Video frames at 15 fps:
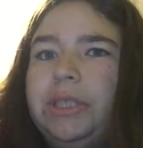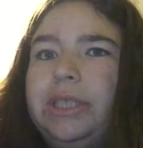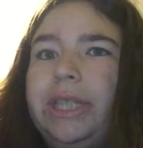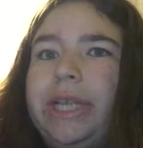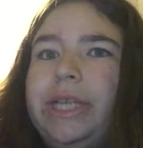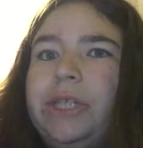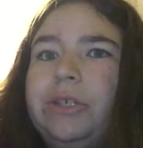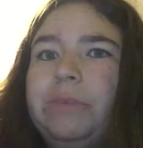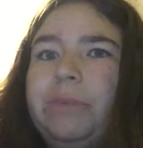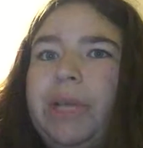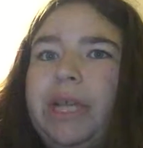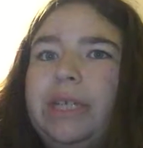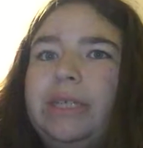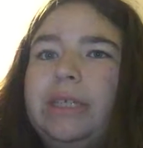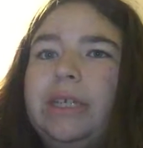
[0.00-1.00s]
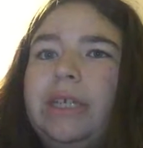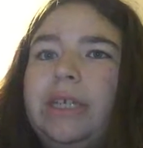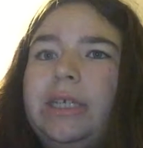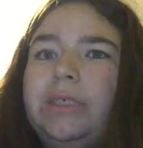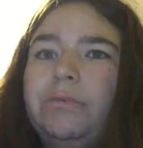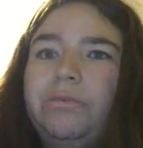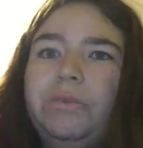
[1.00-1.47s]
Is Lady Tremaine
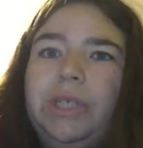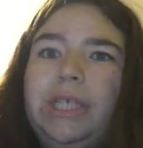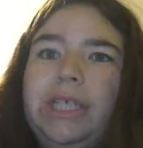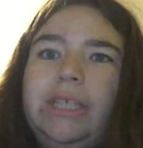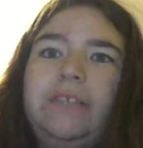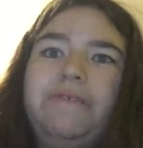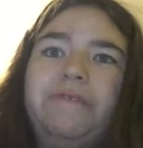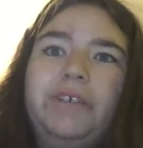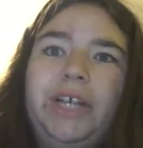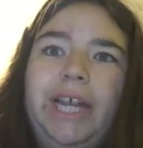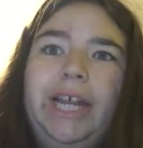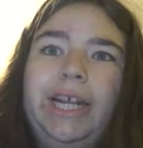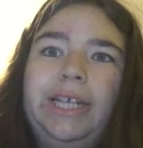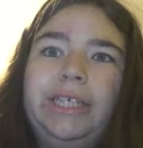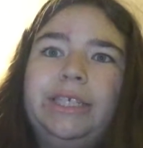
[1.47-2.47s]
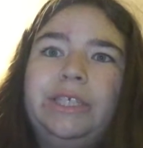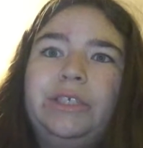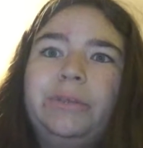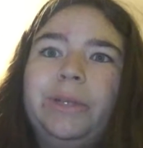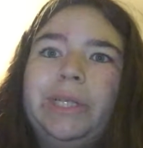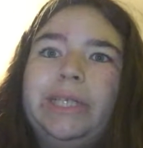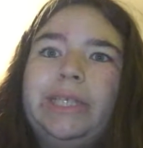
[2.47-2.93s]
reason for hating
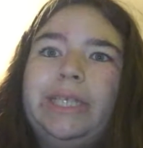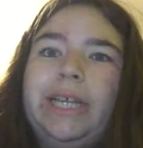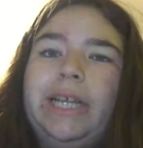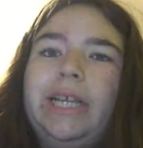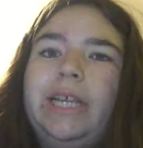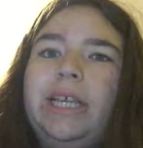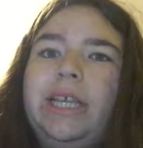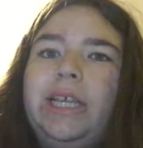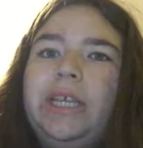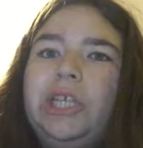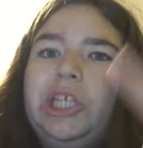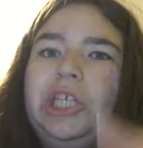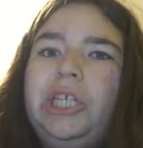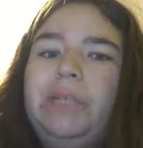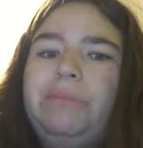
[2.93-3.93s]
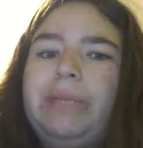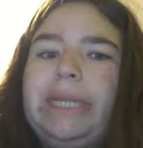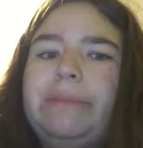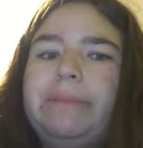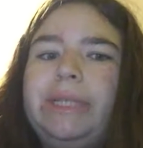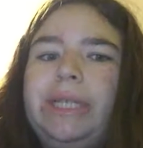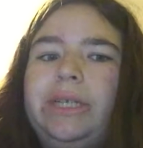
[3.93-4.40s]
Cinderella is that she
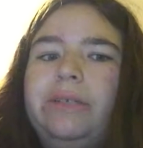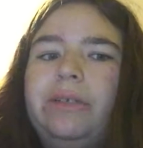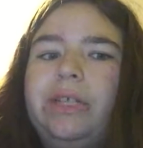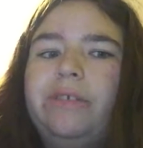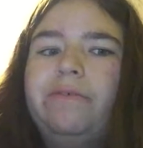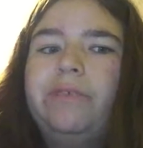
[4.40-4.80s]
blames Cinderella